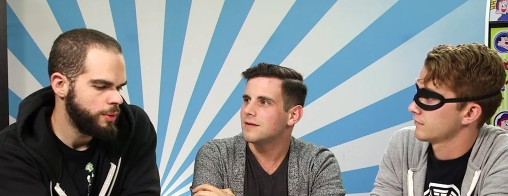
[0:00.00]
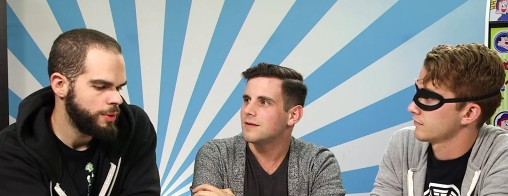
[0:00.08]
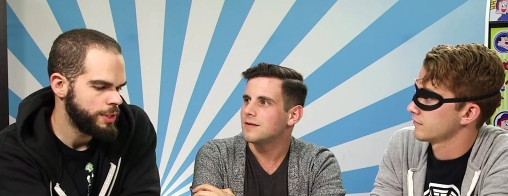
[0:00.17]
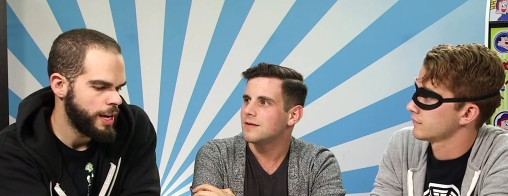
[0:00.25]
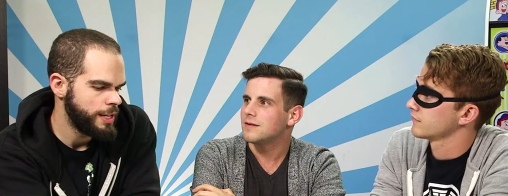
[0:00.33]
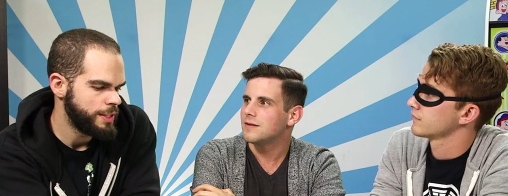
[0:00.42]
Speaker 1: though
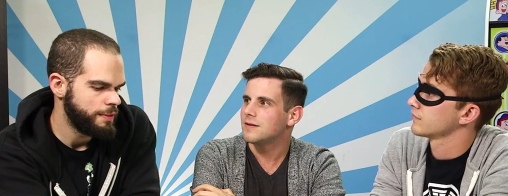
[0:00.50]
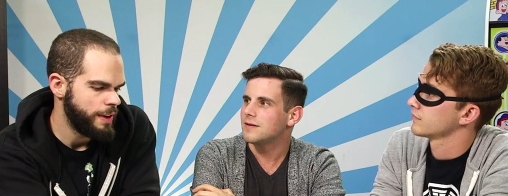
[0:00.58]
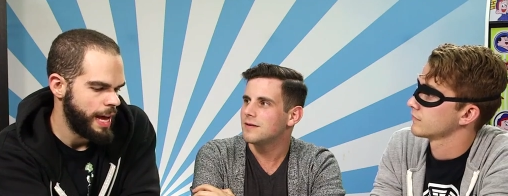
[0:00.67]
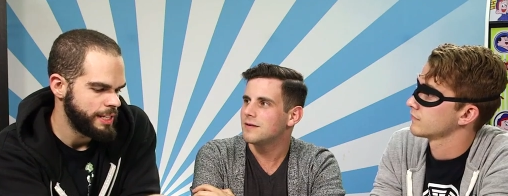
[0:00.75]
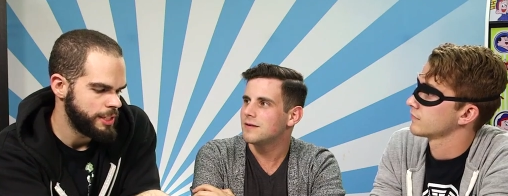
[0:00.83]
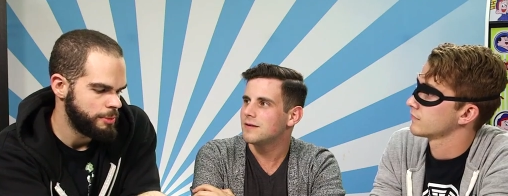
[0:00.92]
this guy's the
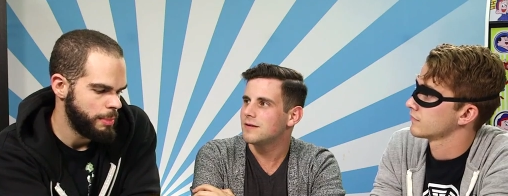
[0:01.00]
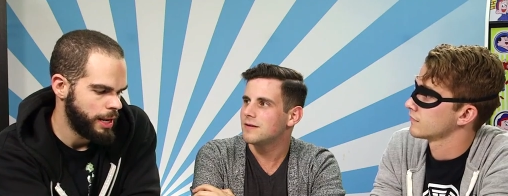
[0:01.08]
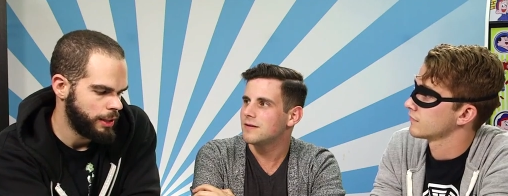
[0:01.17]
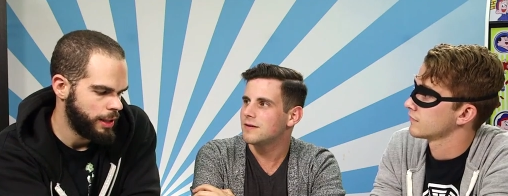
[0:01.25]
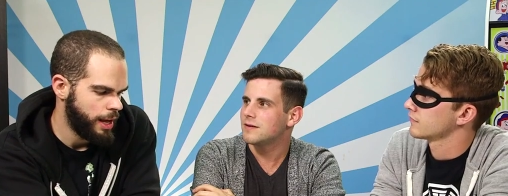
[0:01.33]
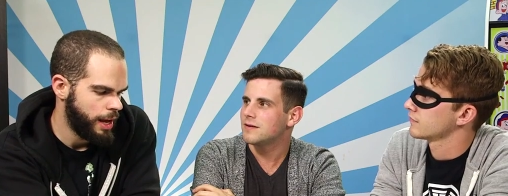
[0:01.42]
fastest
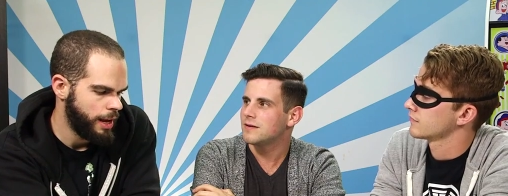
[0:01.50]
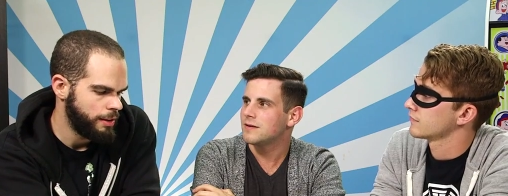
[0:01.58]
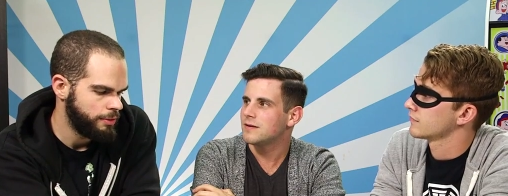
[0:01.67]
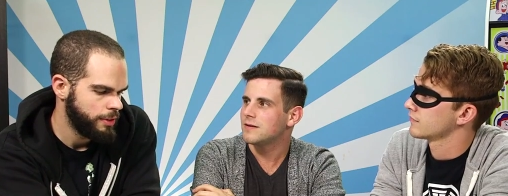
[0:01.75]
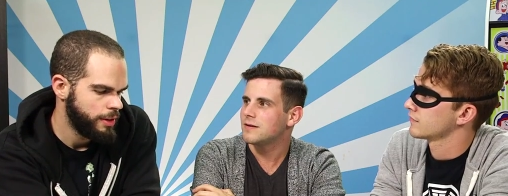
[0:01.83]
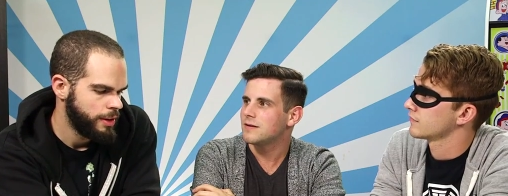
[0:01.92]
man
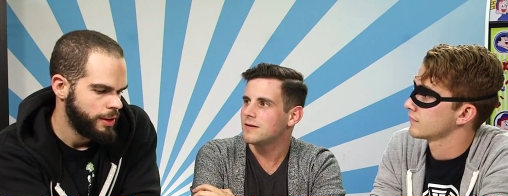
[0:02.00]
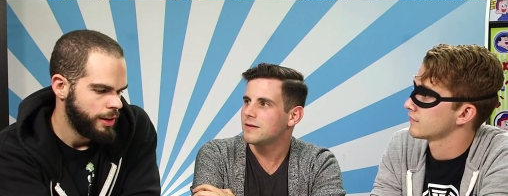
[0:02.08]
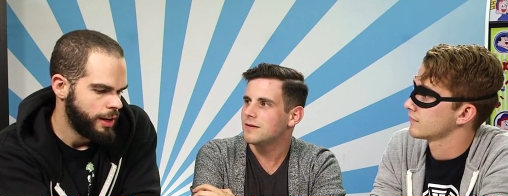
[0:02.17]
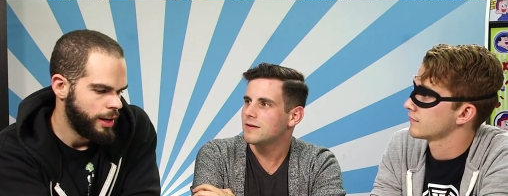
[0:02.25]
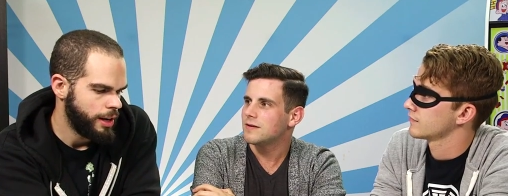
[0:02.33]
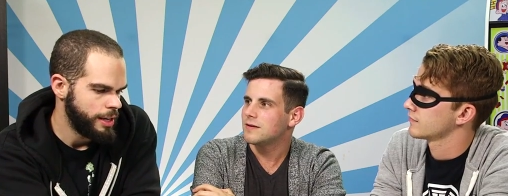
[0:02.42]
alive.
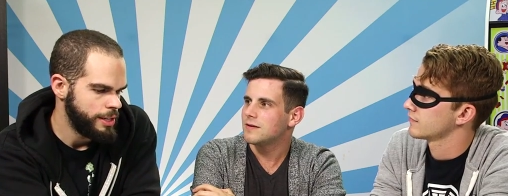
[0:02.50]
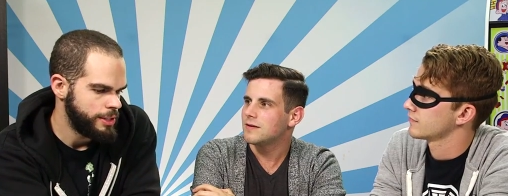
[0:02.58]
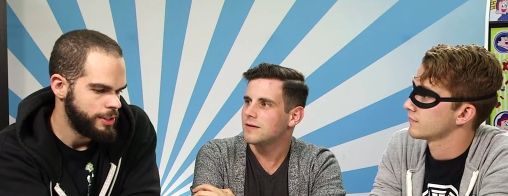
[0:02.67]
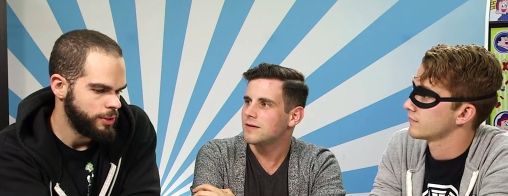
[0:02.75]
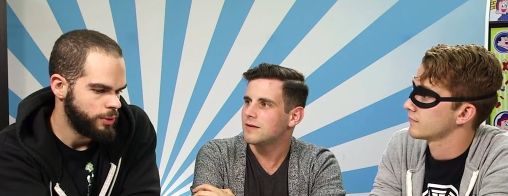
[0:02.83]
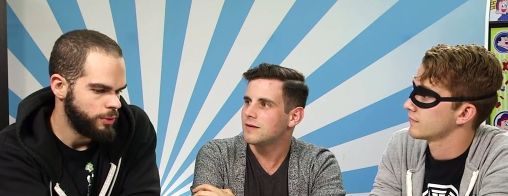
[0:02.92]
Uh,
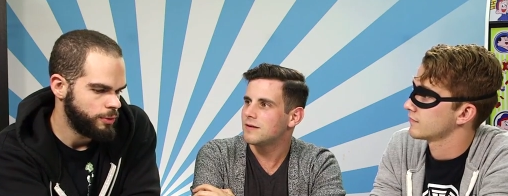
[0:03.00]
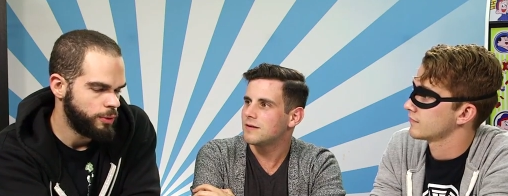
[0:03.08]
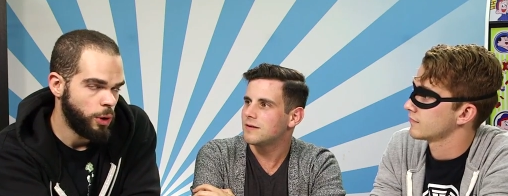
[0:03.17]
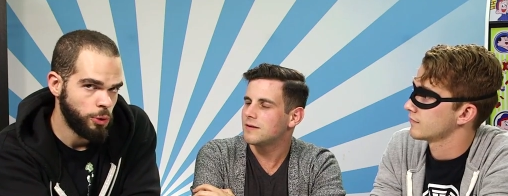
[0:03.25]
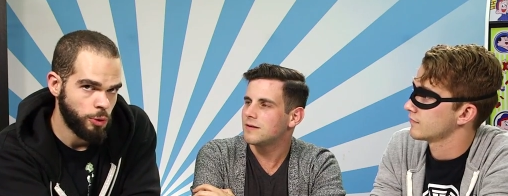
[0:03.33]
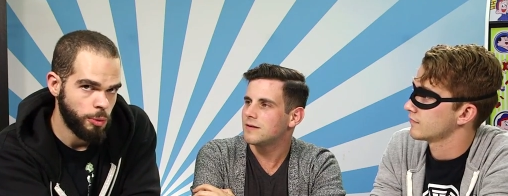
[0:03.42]
he's still
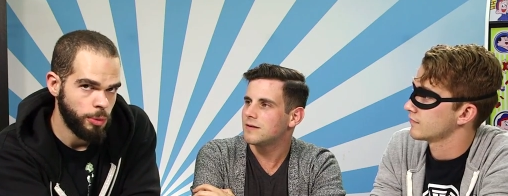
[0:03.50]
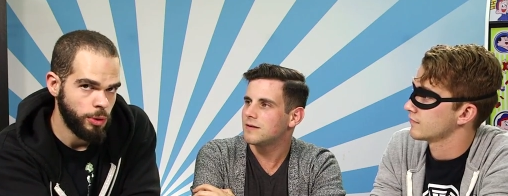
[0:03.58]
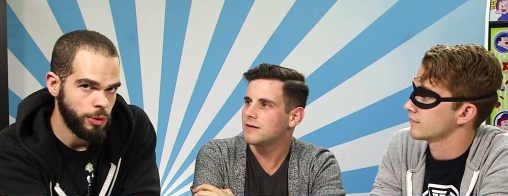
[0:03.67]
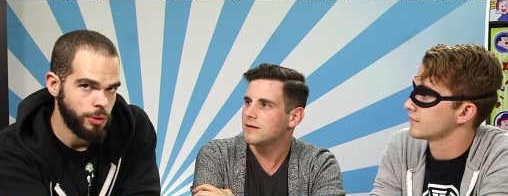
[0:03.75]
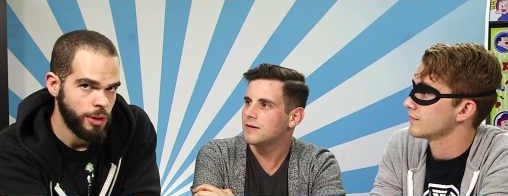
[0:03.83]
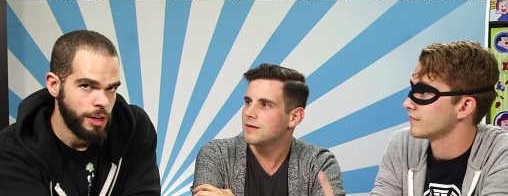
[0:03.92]

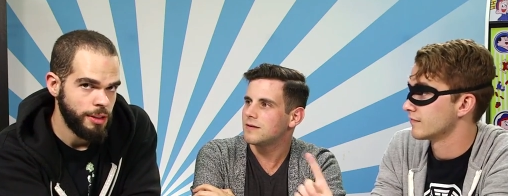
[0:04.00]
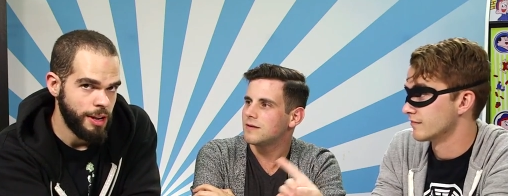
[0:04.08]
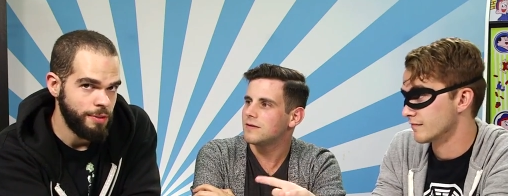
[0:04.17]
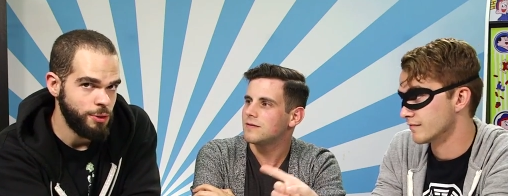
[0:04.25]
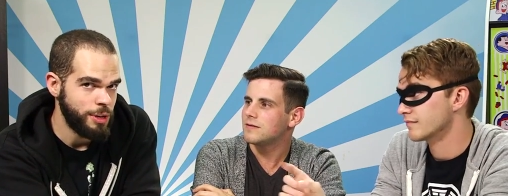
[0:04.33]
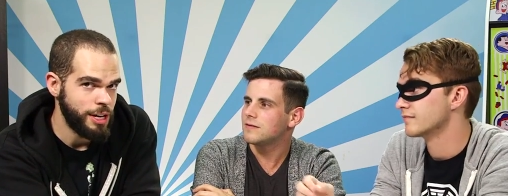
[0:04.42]
vulnerable. Mm -hmm.
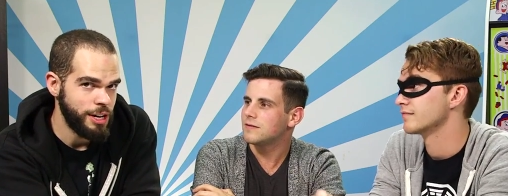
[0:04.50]
That if you mm-hmm. get